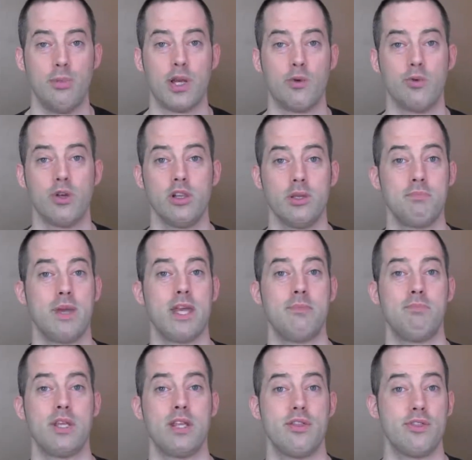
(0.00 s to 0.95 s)
But it really
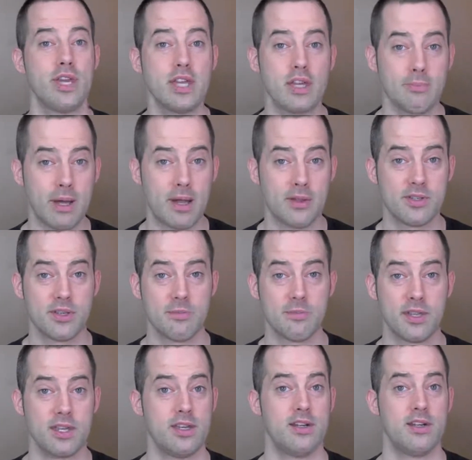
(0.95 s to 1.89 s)
made me think about
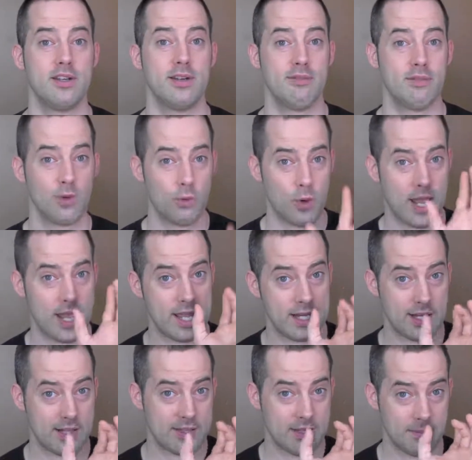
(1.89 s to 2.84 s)
something in a different
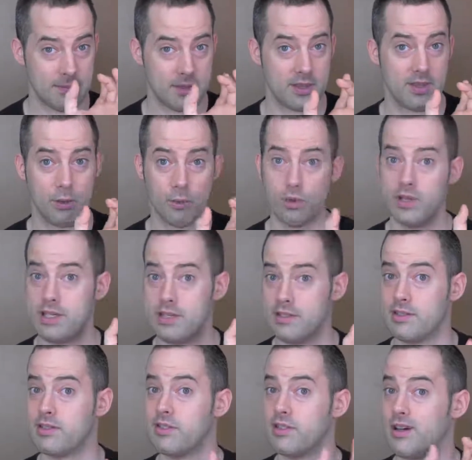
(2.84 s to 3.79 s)
way. And it's something that really
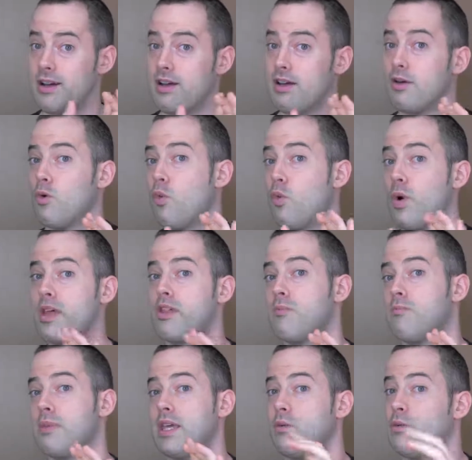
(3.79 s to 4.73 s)
stuck
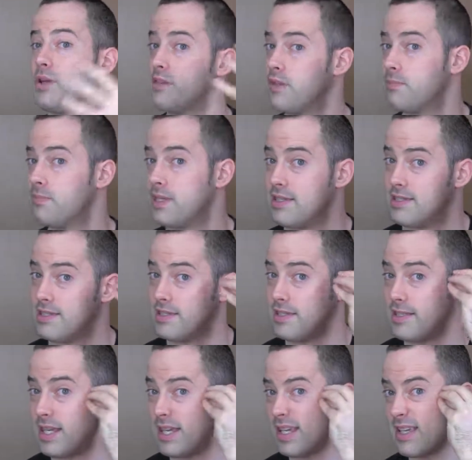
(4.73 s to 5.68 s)
with me when something
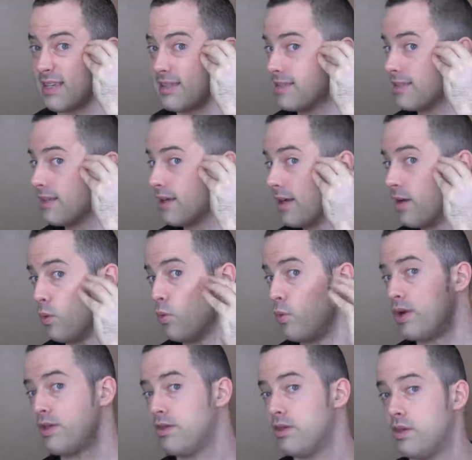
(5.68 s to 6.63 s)
sticks
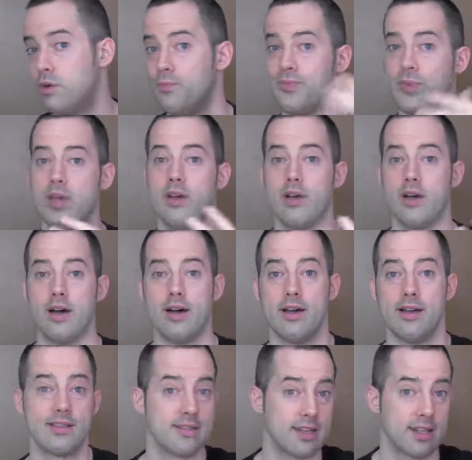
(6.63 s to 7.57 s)
with you.
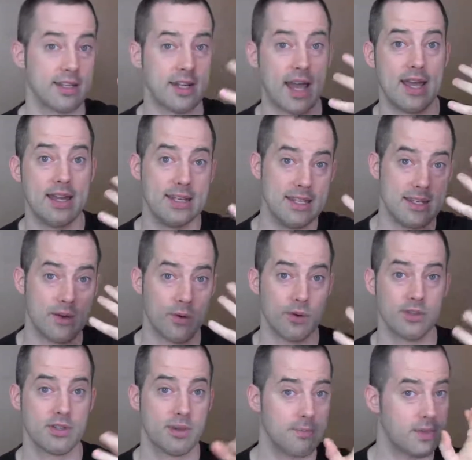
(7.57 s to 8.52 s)
Uh, it's like an idea
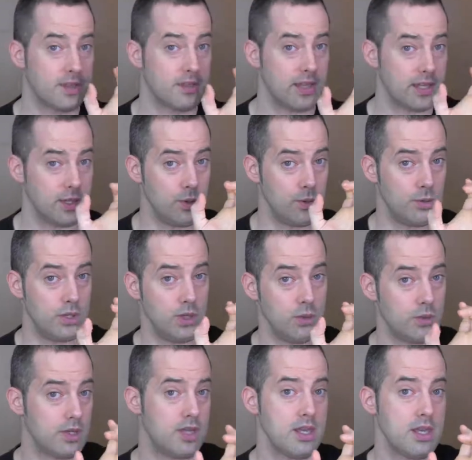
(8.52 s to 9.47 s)
or something that you
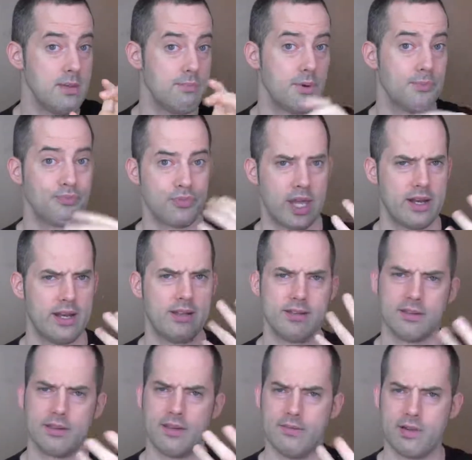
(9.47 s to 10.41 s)
you keep, and
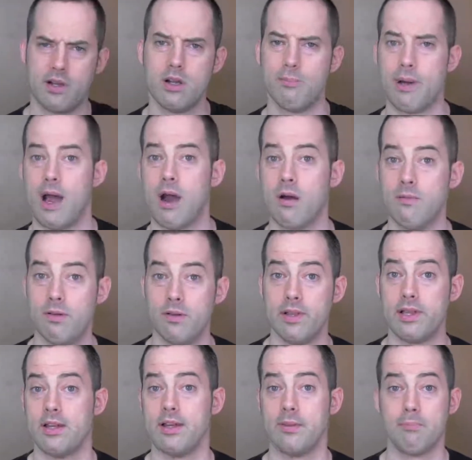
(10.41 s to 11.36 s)
it's uh, very
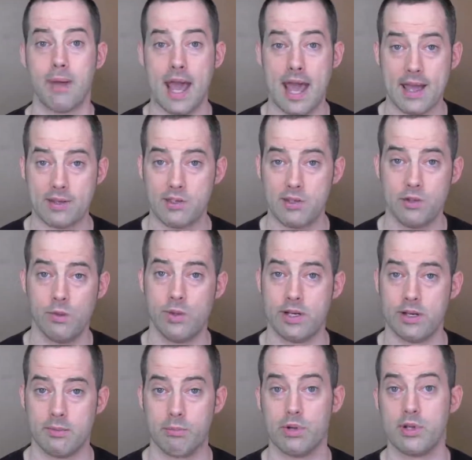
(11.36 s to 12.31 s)
powerful. It impacts
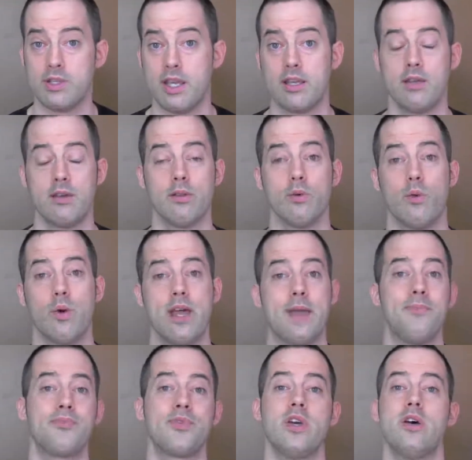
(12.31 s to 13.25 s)
you in a particular
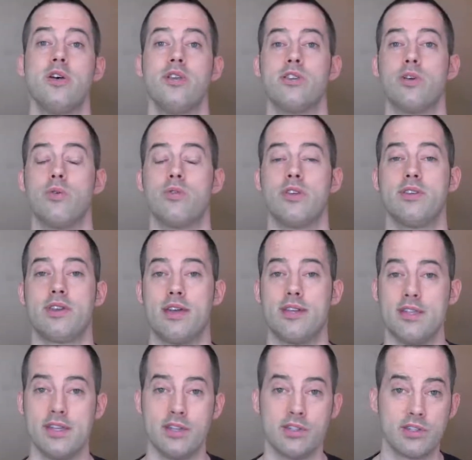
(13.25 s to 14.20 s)
way. So this
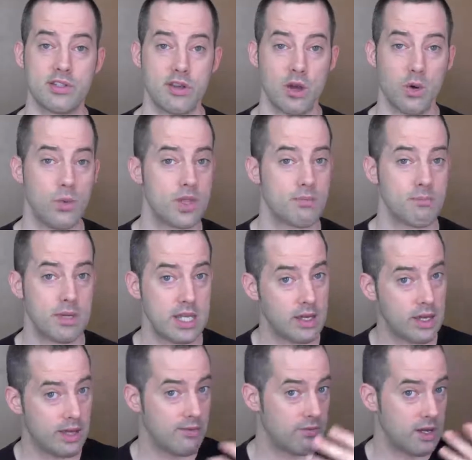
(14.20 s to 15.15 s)
idea stuck with
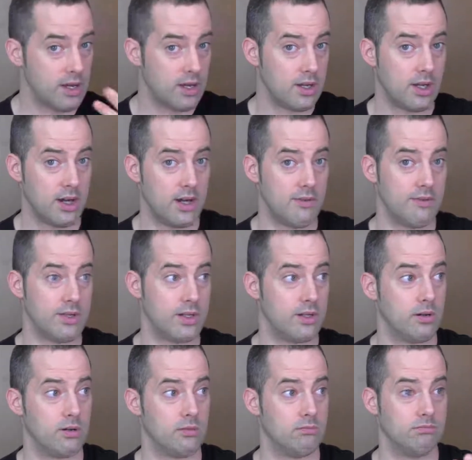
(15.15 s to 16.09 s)
me of of
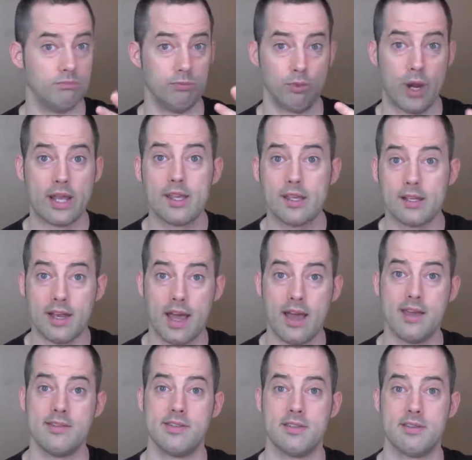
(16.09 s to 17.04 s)
you know
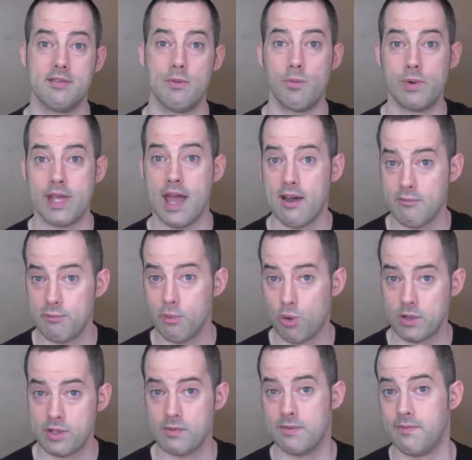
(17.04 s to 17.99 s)
recognizing that we have
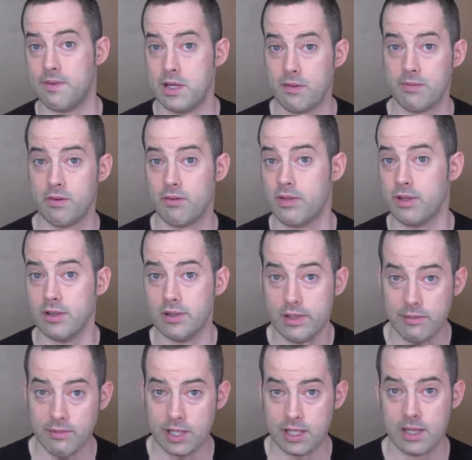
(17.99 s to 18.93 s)
more to fear from the
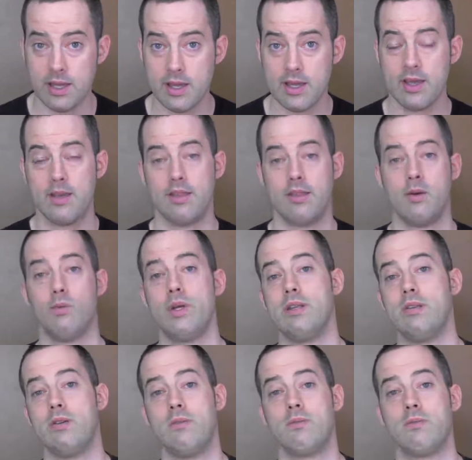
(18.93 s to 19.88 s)
living than
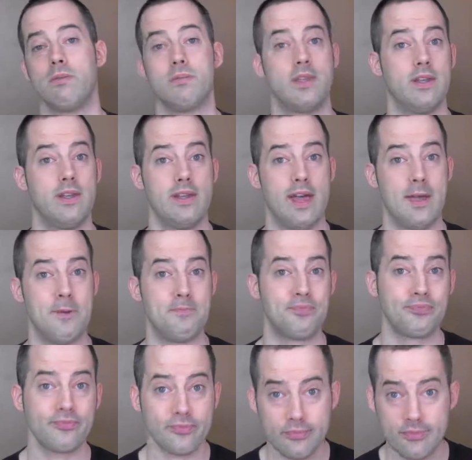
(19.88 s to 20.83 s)
we do from the
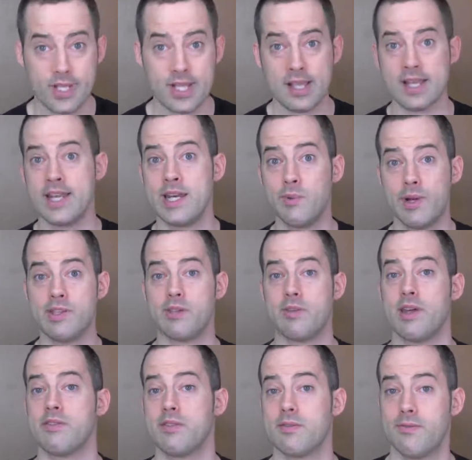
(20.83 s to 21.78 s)
dead. Anyway,
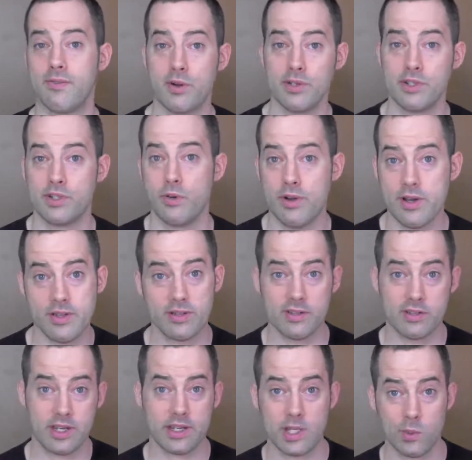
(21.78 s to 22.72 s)
so that's the first story. The
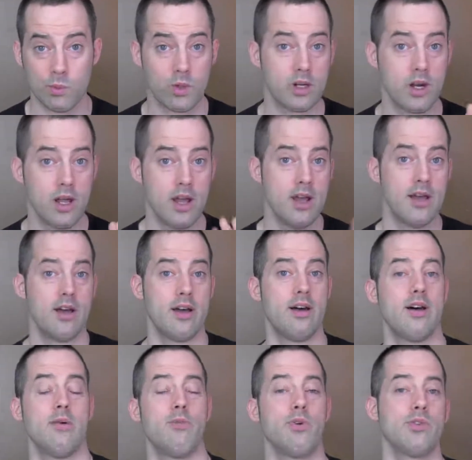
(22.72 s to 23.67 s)
second one
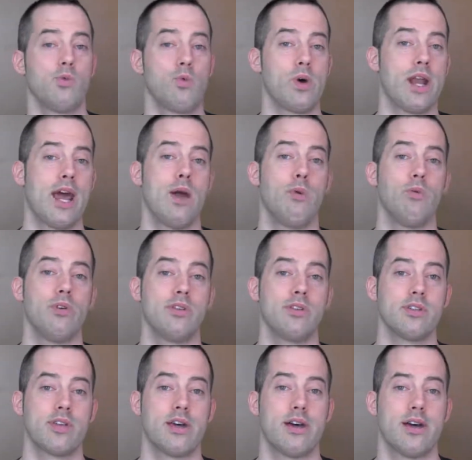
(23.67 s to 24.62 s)
uh, was when I
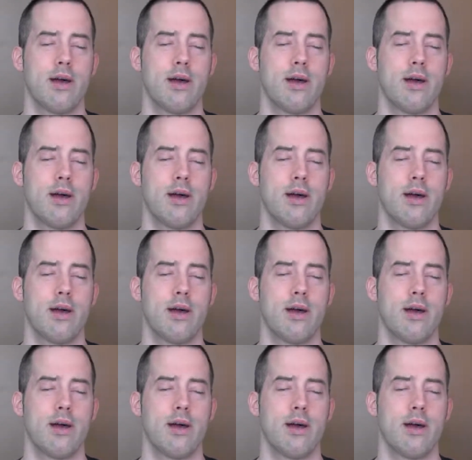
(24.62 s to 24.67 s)
was uh,